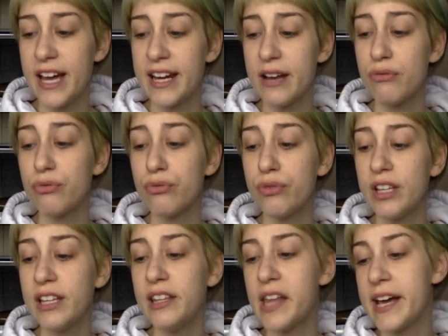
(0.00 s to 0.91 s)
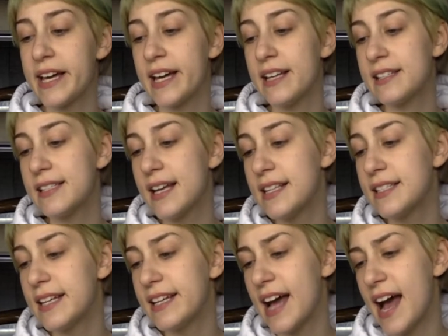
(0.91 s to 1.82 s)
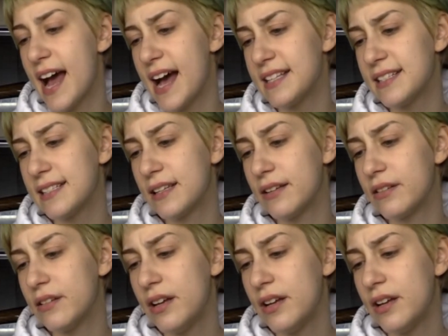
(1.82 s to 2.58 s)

and I really like it. It says it has